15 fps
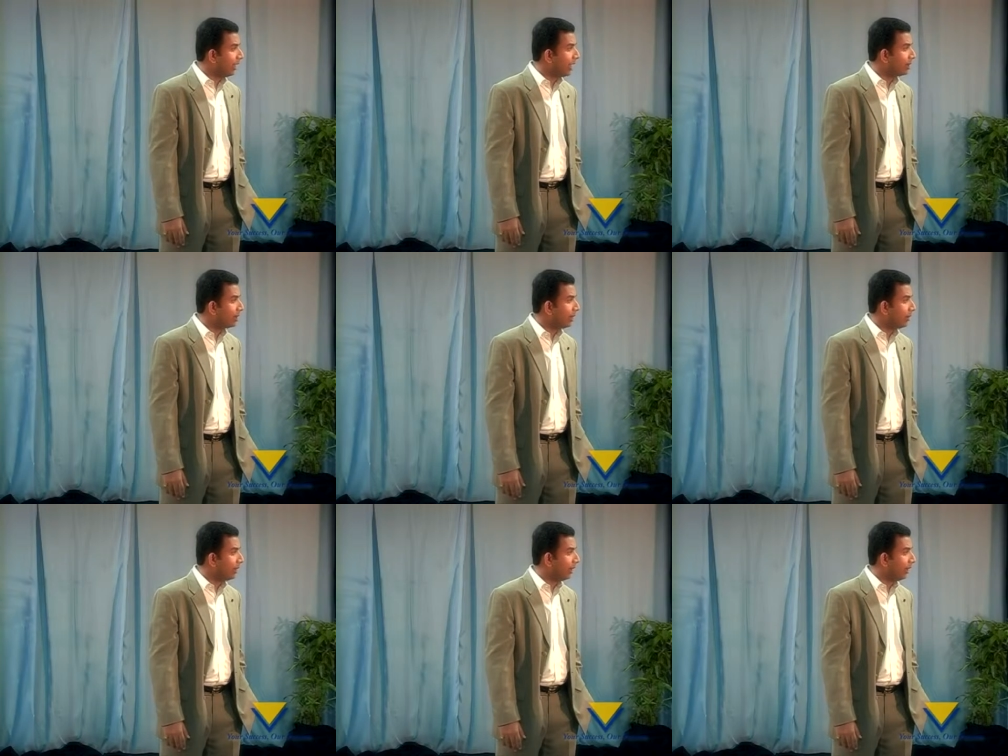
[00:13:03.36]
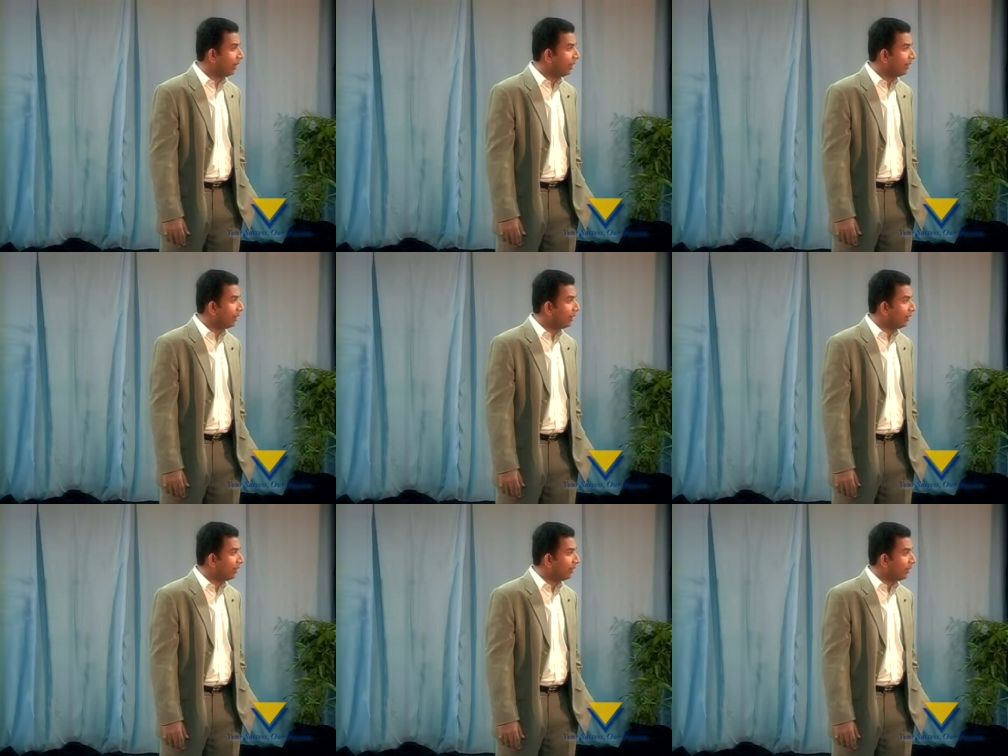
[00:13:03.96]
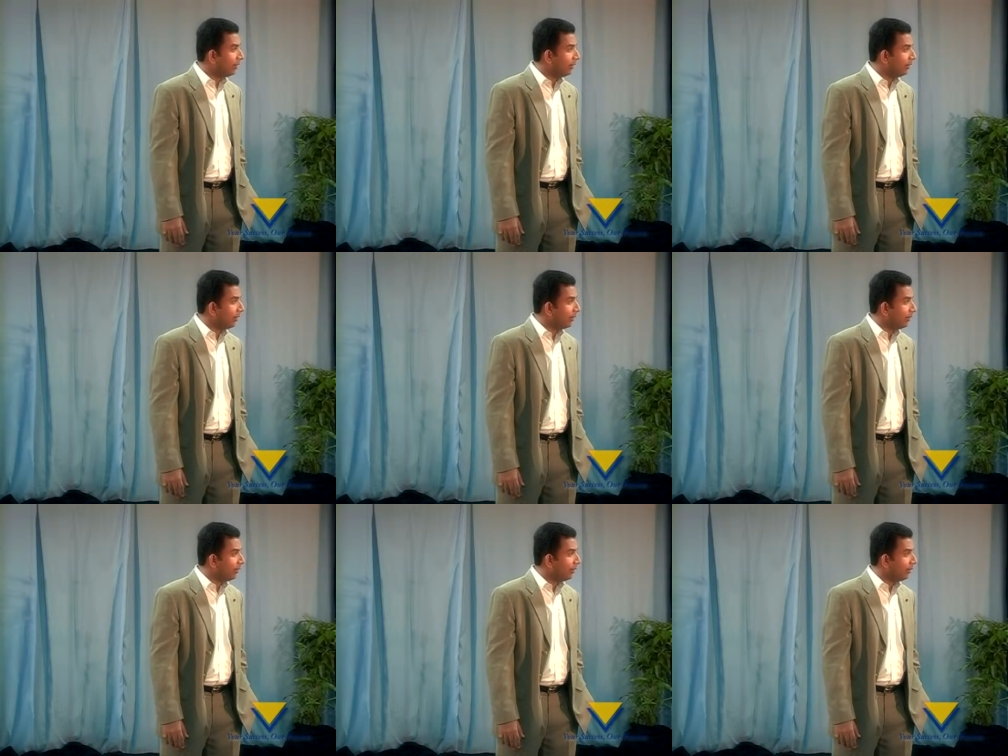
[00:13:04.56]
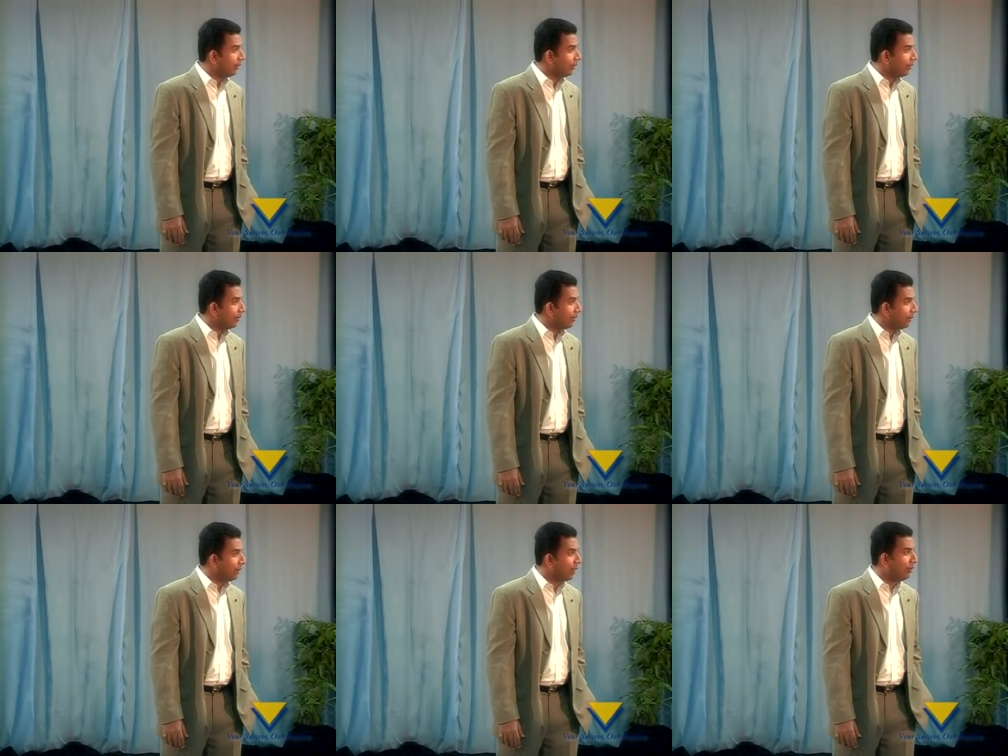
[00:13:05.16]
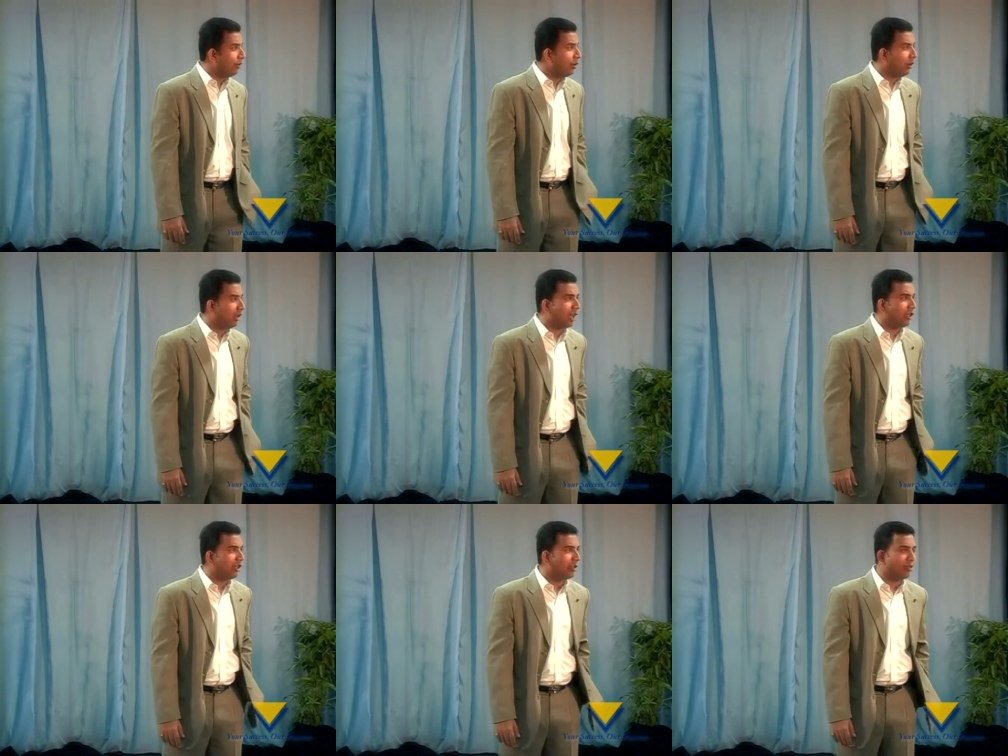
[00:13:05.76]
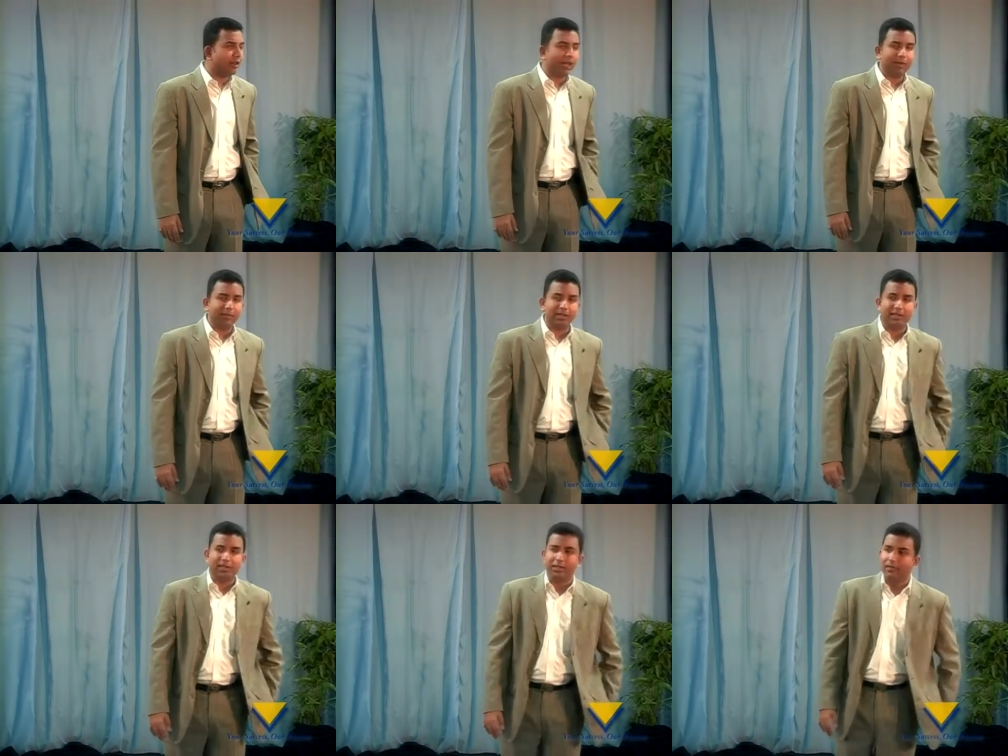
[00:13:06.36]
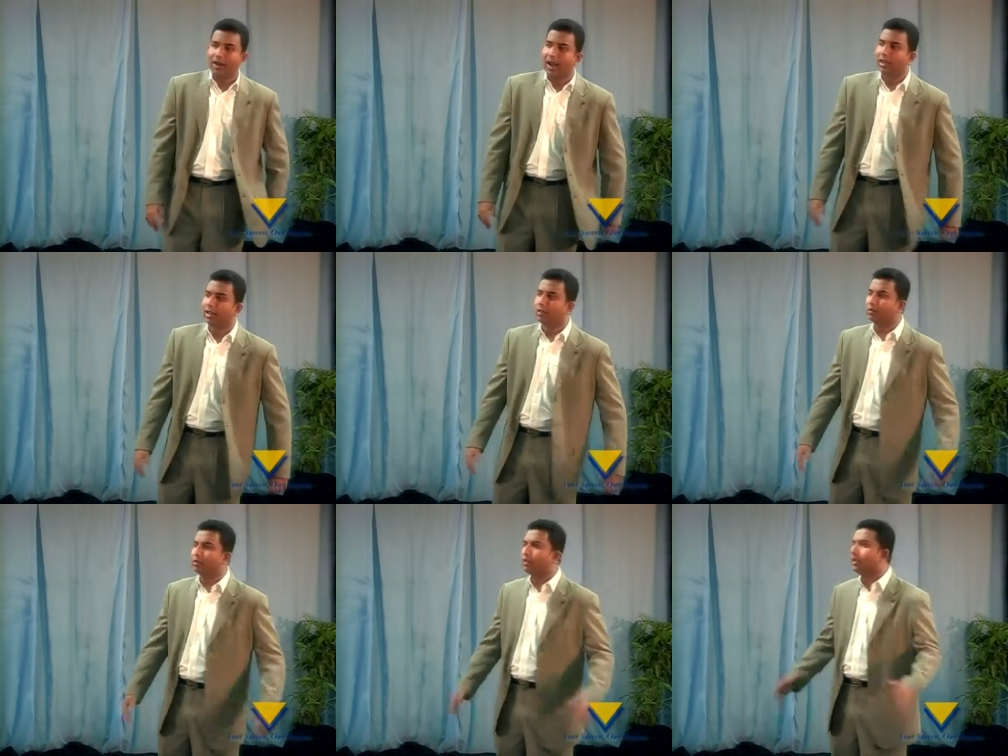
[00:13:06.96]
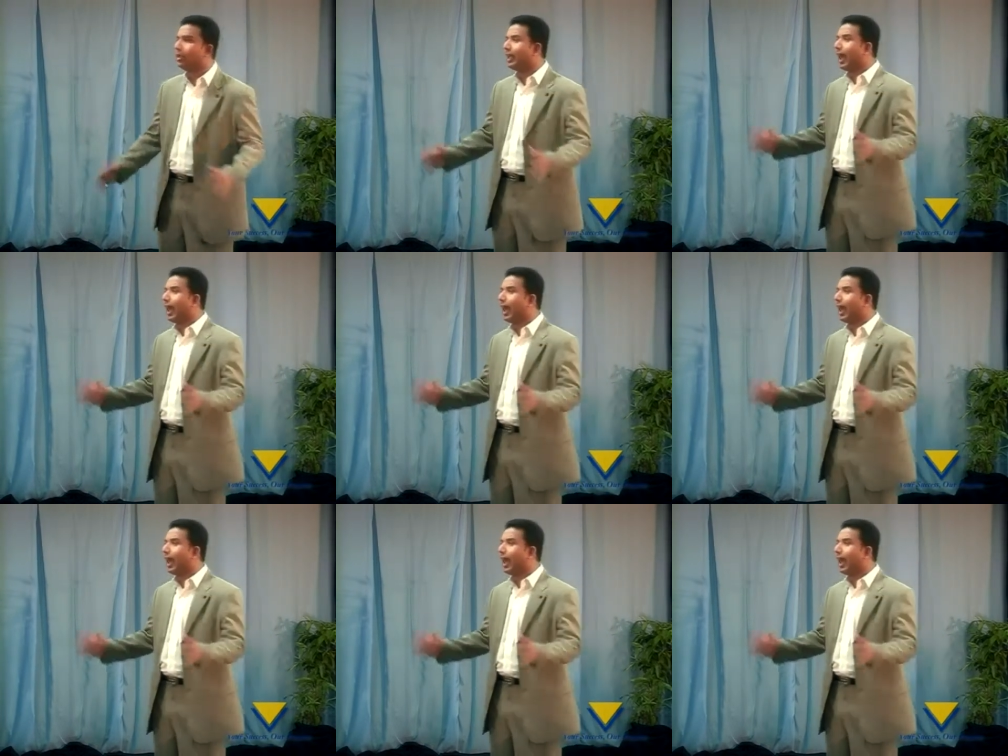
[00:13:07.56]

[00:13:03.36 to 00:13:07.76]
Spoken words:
you guys with me? No? Yes. So if you look at your dreams, it's divided to 3